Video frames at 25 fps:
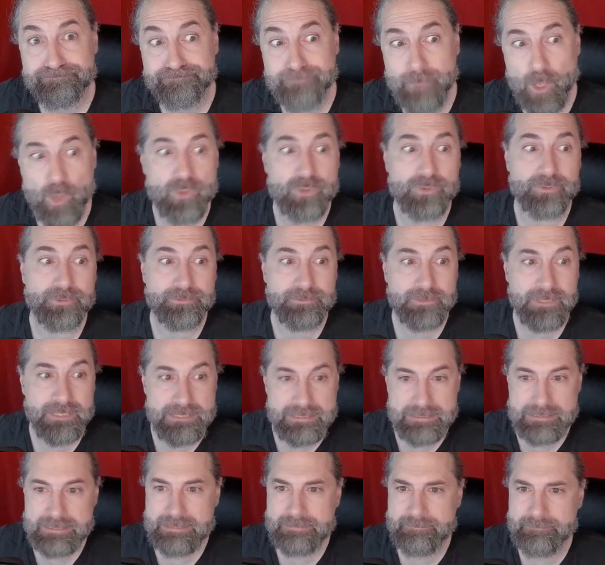Oh,
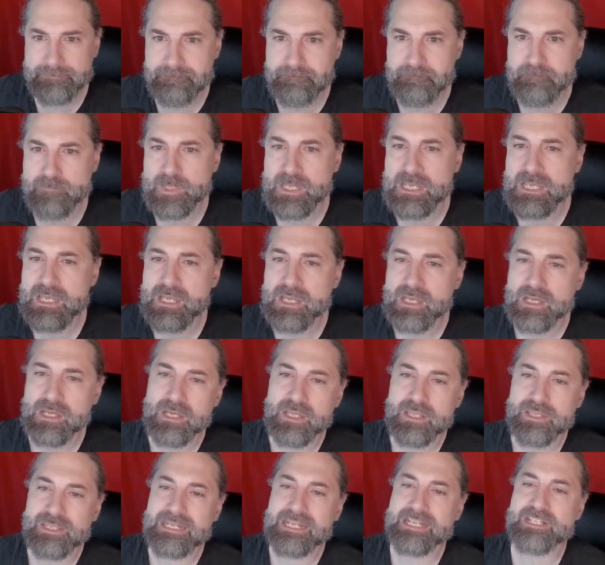excellent.
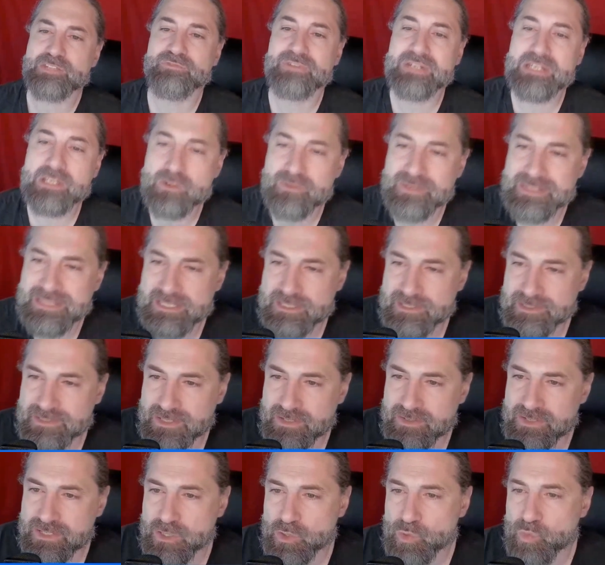The next video in this
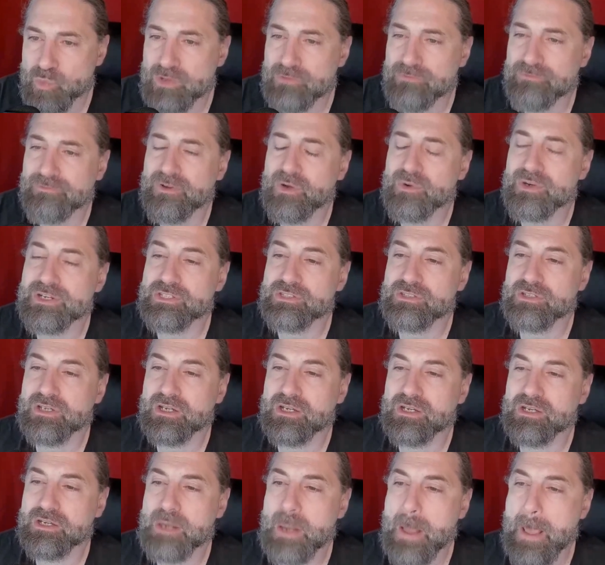series will focus
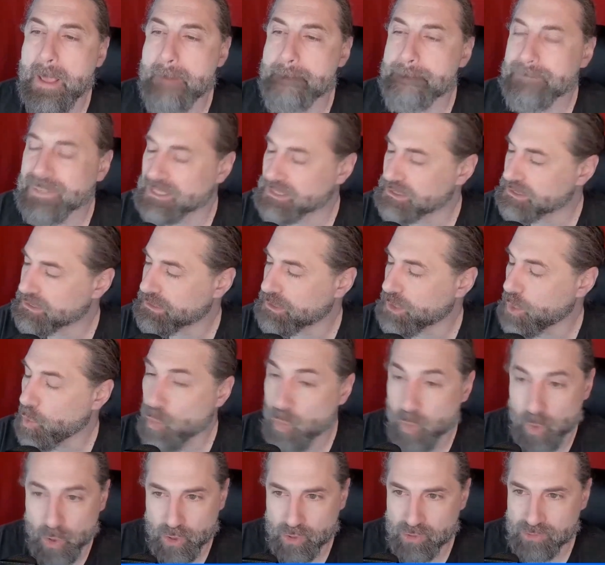on
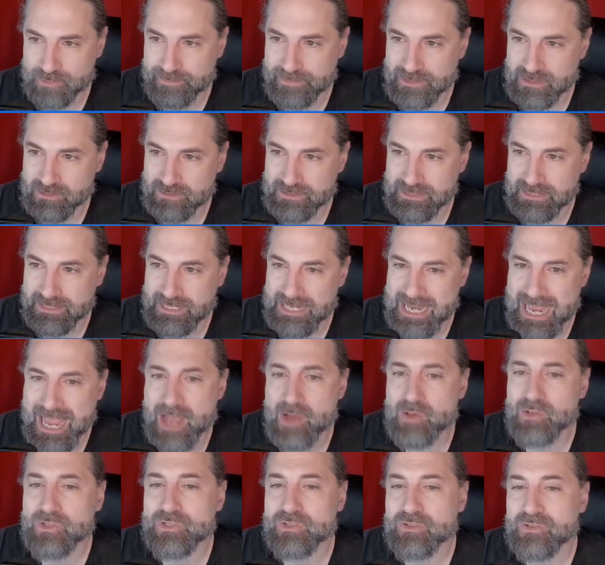world building,
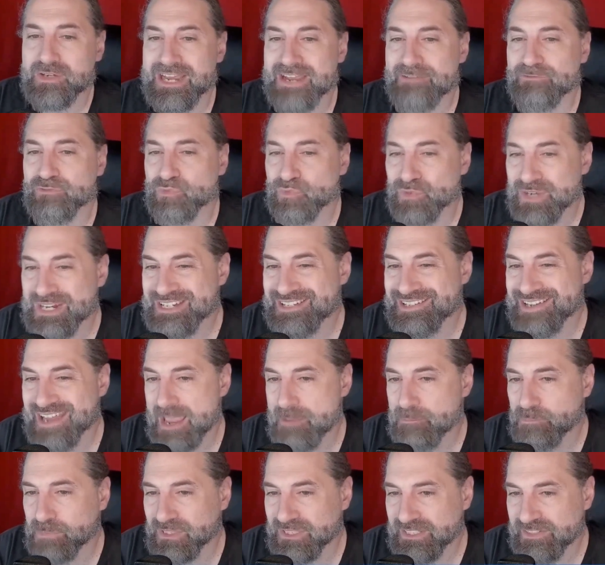how to craft rich
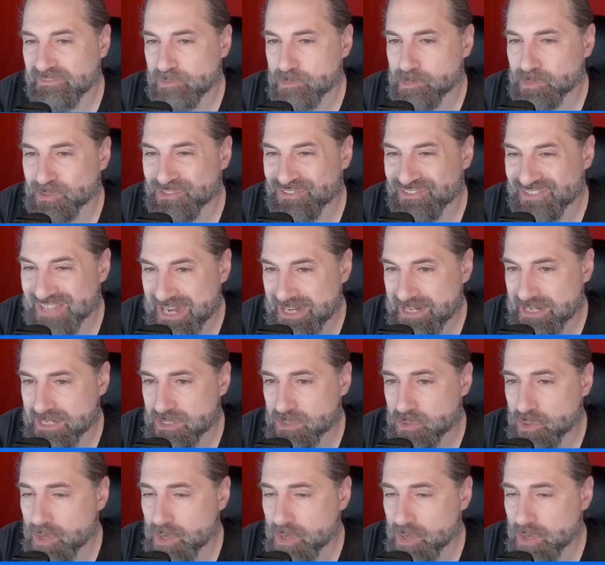and believable settings